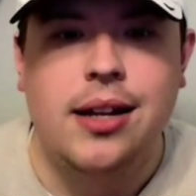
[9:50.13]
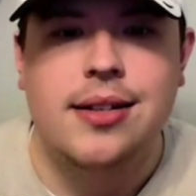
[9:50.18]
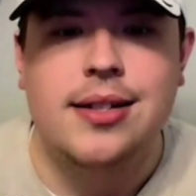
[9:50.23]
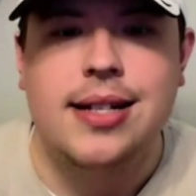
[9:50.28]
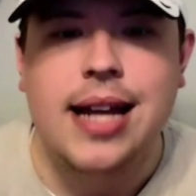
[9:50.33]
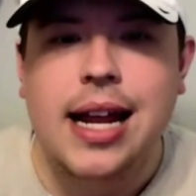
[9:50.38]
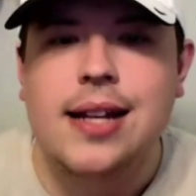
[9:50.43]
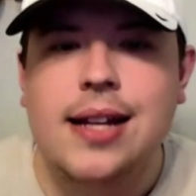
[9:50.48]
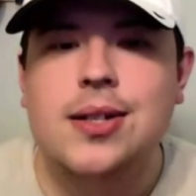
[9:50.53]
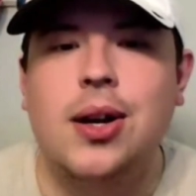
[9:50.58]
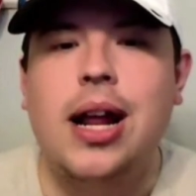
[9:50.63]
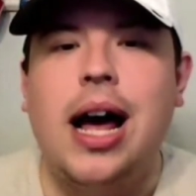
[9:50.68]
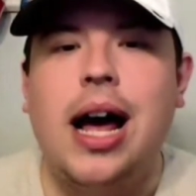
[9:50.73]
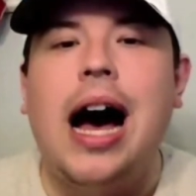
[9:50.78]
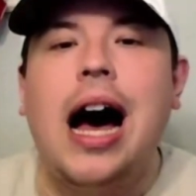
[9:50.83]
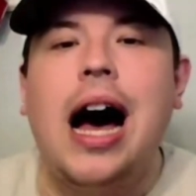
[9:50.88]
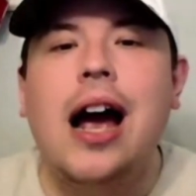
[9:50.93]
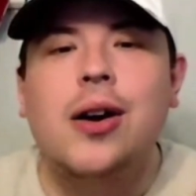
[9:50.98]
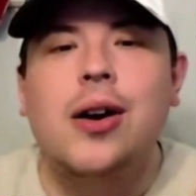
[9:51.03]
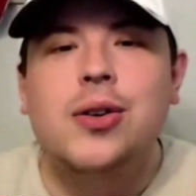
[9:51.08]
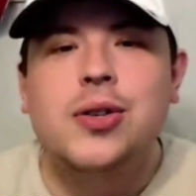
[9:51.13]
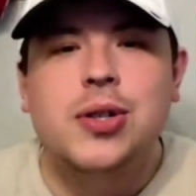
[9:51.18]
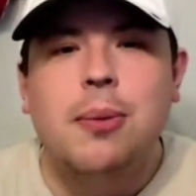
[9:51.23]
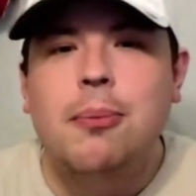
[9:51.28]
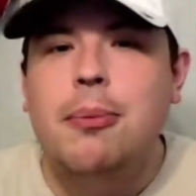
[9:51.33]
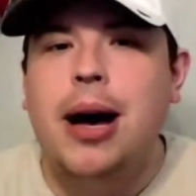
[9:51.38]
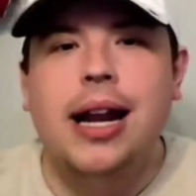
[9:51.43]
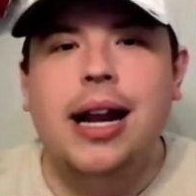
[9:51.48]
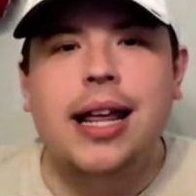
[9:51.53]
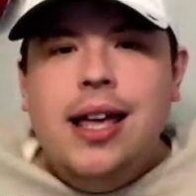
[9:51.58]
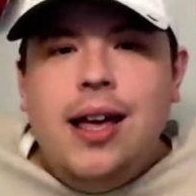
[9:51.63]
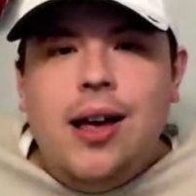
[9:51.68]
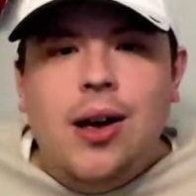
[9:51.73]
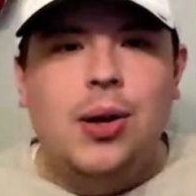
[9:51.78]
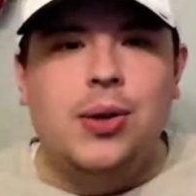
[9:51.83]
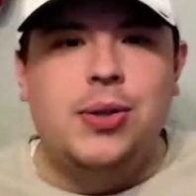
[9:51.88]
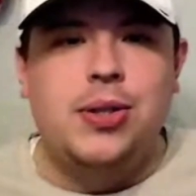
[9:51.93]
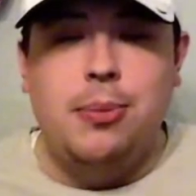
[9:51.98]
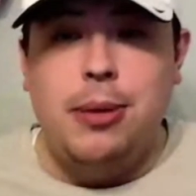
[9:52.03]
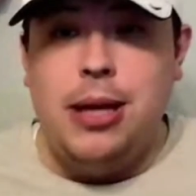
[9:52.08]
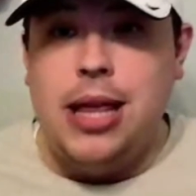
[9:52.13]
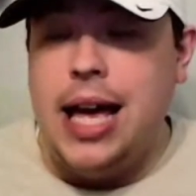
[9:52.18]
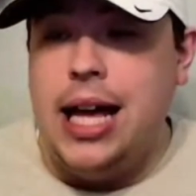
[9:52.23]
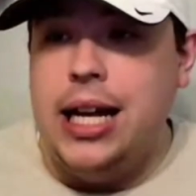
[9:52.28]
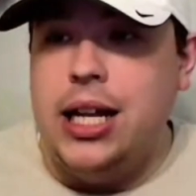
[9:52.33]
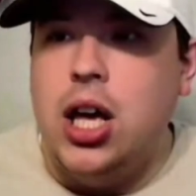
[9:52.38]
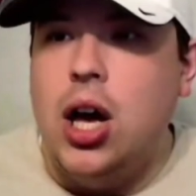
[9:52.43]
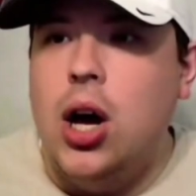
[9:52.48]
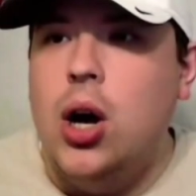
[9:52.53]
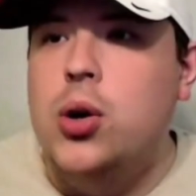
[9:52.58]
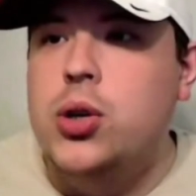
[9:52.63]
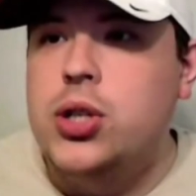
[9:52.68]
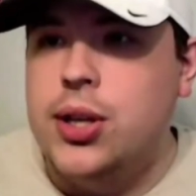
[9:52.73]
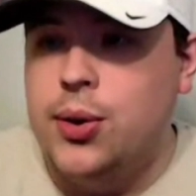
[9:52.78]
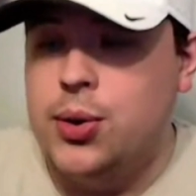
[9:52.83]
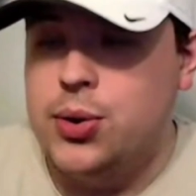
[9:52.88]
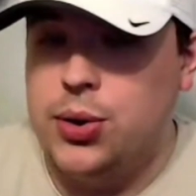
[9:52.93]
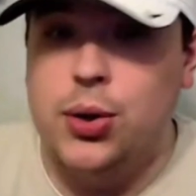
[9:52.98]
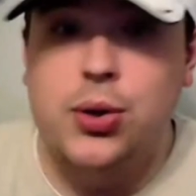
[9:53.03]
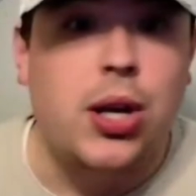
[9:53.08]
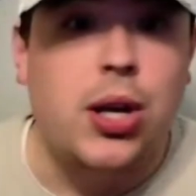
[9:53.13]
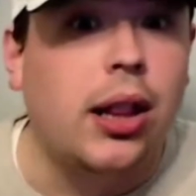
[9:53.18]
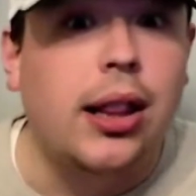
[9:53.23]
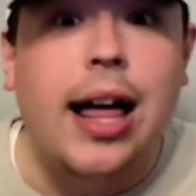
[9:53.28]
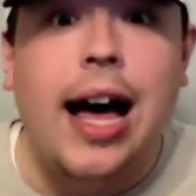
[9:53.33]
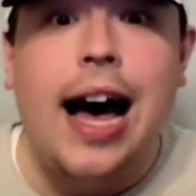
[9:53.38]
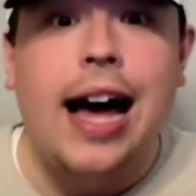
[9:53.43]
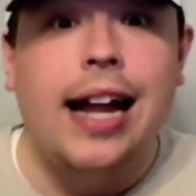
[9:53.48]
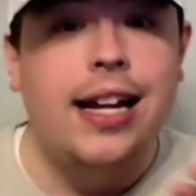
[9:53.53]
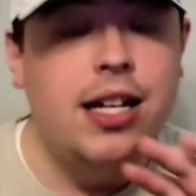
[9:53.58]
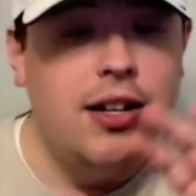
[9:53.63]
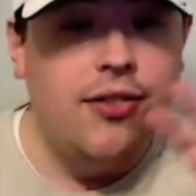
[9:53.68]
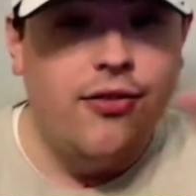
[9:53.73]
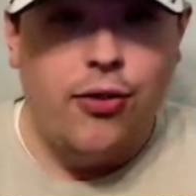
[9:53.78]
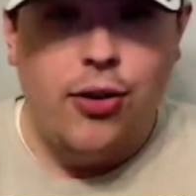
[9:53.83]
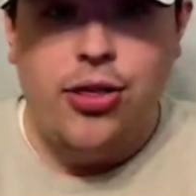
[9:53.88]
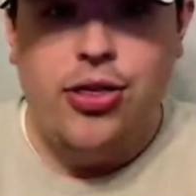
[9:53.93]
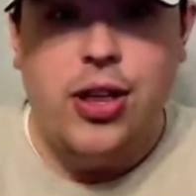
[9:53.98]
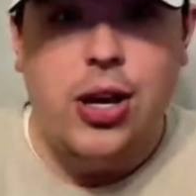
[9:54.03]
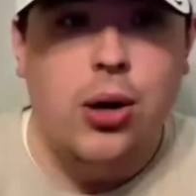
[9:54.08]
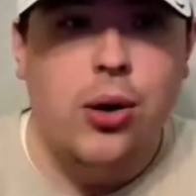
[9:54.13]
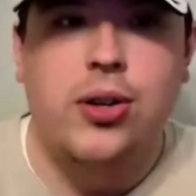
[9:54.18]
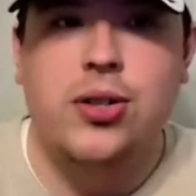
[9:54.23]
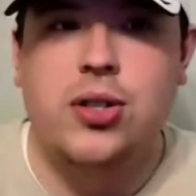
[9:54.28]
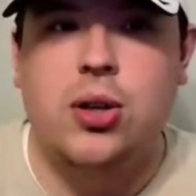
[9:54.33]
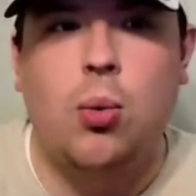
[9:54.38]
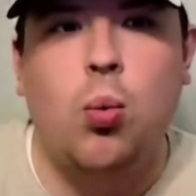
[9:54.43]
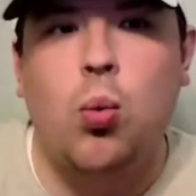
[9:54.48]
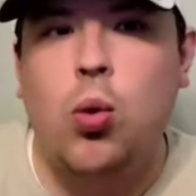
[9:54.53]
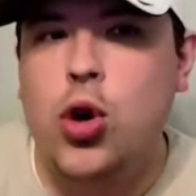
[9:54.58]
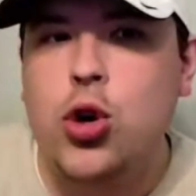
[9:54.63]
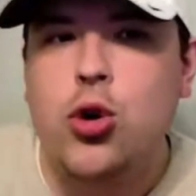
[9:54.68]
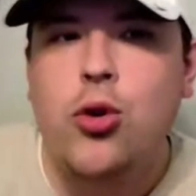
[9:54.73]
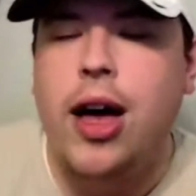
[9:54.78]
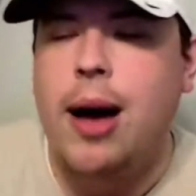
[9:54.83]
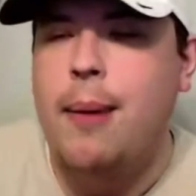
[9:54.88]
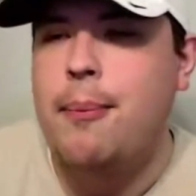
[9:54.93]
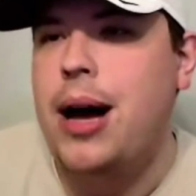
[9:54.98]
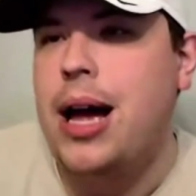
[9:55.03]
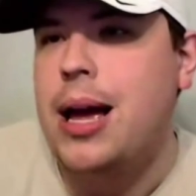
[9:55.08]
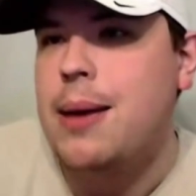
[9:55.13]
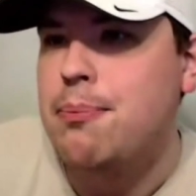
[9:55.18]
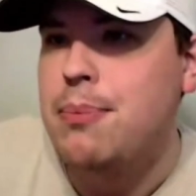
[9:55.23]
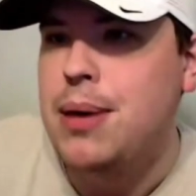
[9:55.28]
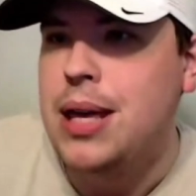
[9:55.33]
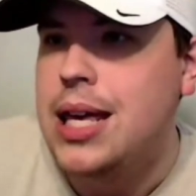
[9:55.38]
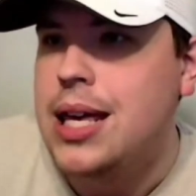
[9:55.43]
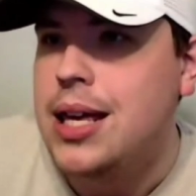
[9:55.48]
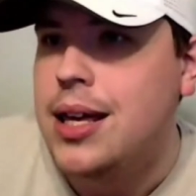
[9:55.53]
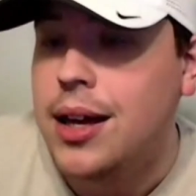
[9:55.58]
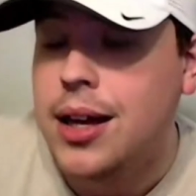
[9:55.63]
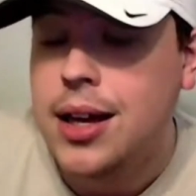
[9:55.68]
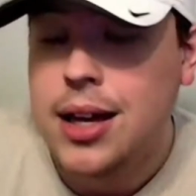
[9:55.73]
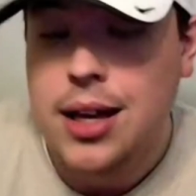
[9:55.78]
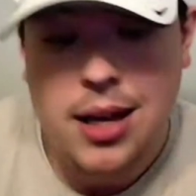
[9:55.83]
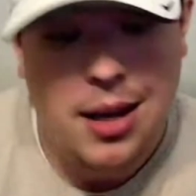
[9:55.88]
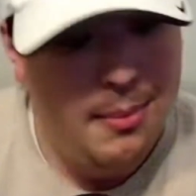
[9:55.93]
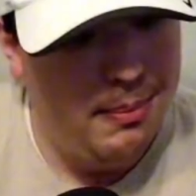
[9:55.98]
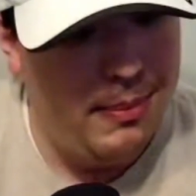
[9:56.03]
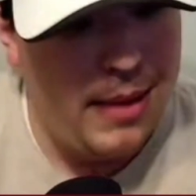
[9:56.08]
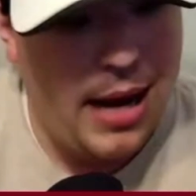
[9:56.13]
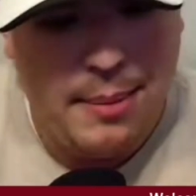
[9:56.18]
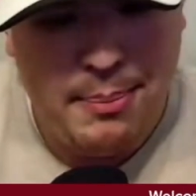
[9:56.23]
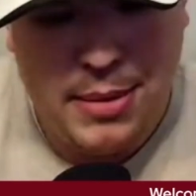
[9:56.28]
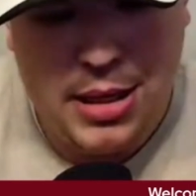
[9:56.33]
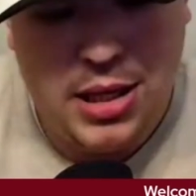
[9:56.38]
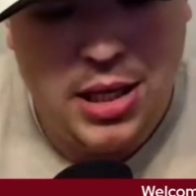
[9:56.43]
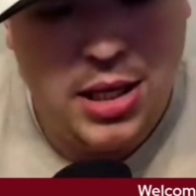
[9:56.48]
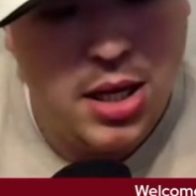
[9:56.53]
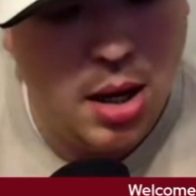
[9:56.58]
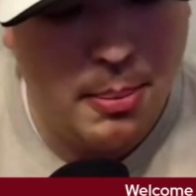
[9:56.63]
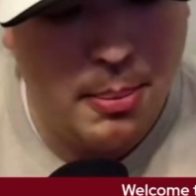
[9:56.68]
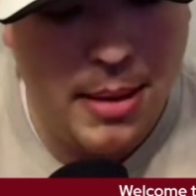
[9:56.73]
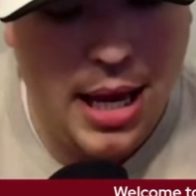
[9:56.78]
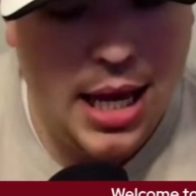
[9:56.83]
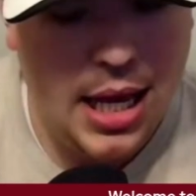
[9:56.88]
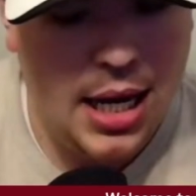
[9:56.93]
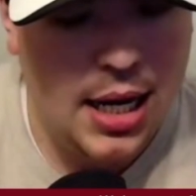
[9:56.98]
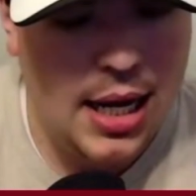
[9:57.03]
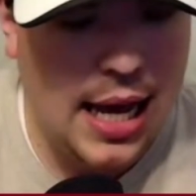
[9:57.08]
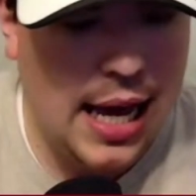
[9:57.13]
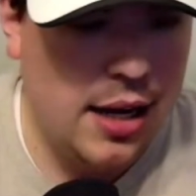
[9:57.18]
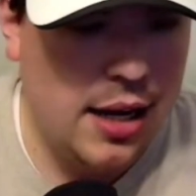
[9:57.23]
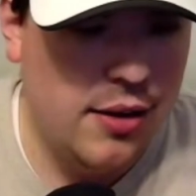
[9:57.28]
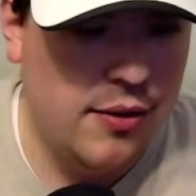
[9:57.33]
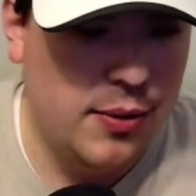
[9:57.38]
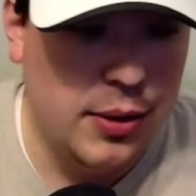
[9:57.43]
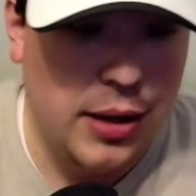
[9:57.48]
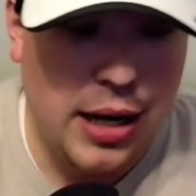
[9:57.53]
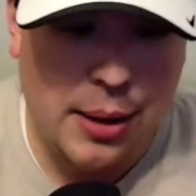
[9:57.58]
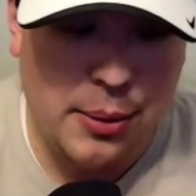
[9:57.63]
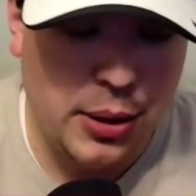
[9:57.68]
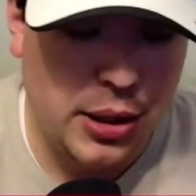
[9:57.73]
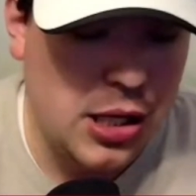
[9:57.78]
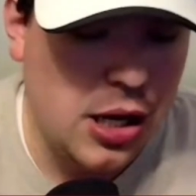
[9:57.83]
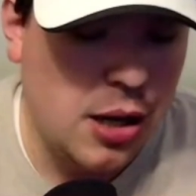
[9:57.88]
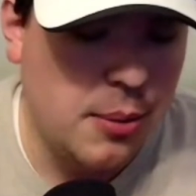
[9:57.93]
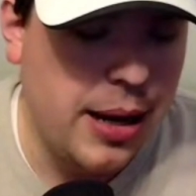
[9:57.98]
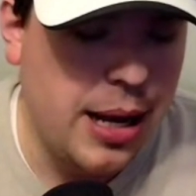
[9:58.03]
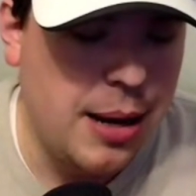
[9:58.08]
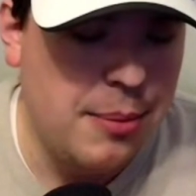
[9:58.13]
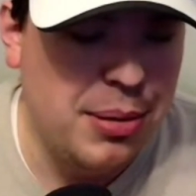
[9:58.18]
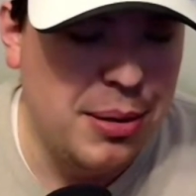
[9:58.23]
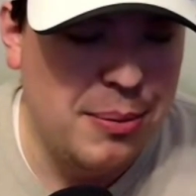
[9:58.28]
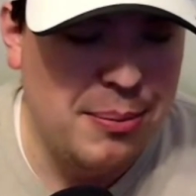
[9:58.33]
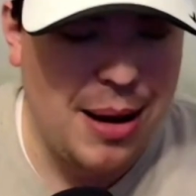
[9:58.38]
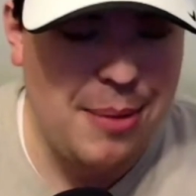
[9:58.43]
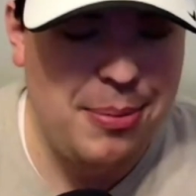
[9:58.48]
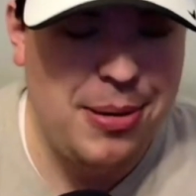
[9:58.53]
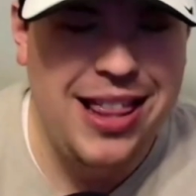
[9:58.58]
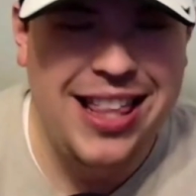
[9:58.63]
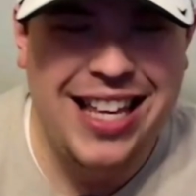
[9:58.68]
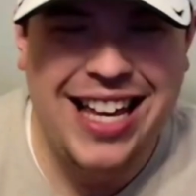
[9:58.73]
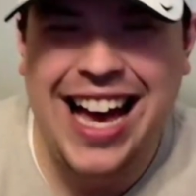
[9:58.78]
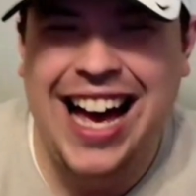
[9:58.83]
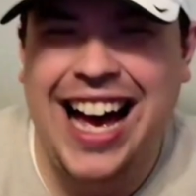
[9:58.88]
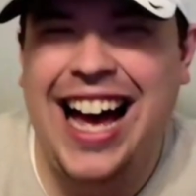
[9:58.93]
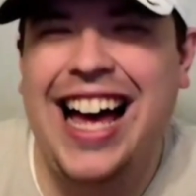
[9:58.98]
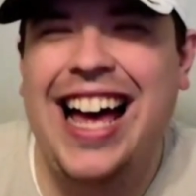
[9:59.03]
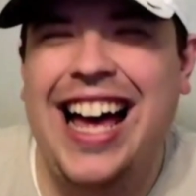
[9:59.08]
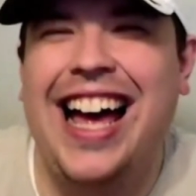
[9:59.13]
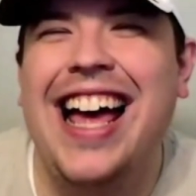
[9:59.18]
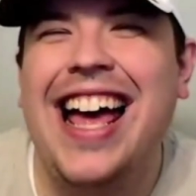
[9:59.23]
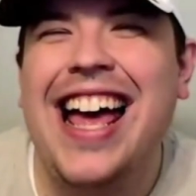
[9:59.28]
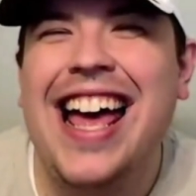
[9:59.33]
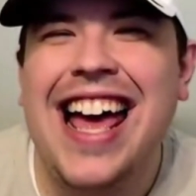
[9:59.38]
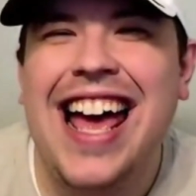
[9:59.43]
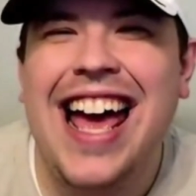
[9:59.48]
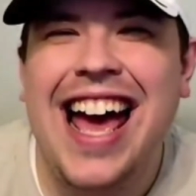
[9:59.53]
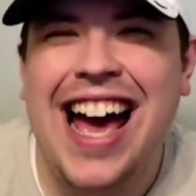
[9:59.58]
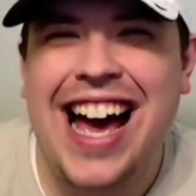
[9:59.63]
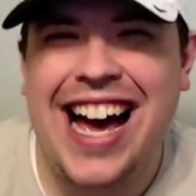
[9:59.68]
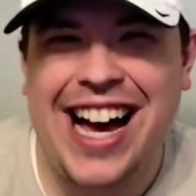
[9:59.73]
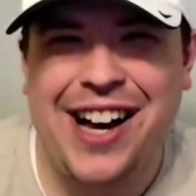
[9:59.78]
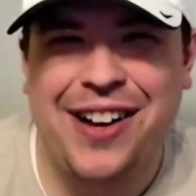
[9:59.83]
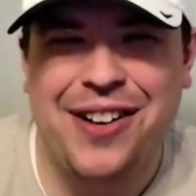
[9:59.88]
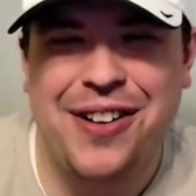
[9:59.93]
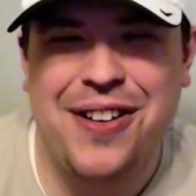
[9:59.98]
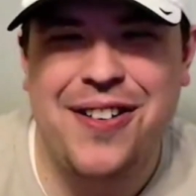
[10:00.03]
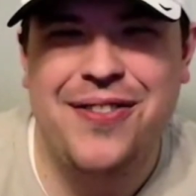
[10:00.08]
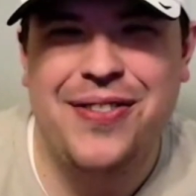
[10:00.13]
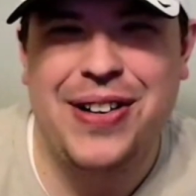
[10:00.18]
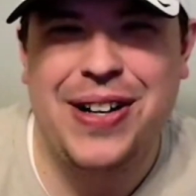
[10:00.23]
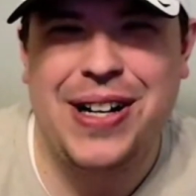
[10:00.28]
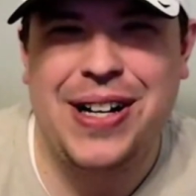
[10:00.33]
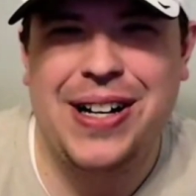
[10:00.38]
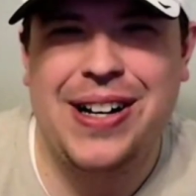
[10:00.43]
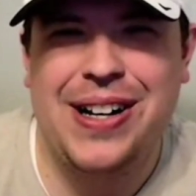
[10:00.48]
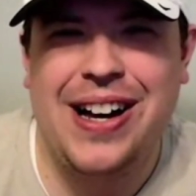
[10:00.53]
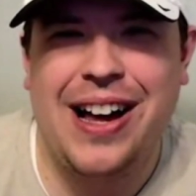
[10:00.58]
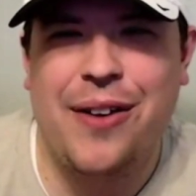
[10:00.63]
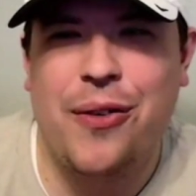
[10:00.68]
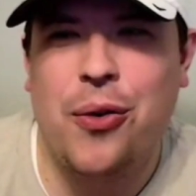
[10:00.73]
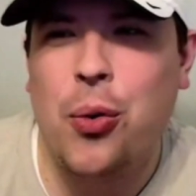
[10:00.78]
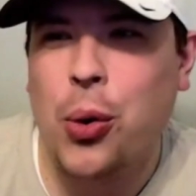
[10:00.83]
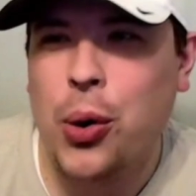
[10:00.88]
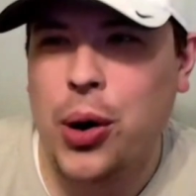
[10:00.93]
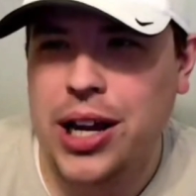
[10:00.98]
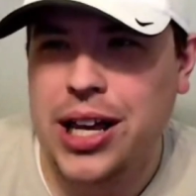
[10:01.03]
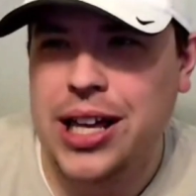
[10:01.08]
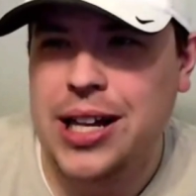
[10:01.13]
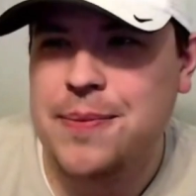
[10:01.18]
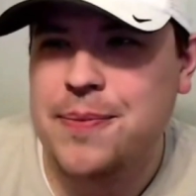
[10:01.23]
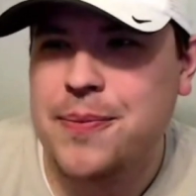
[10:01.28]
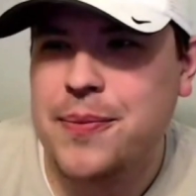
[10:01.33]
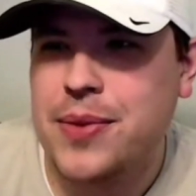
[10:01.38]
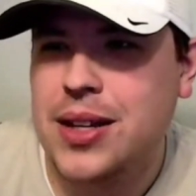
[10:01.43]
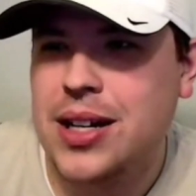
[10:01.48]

State is going to hire somebody else to be the head coach, and there's a lot of different theories on who that might be. Might be the young man not really young man, but might be the guy out of Oregon.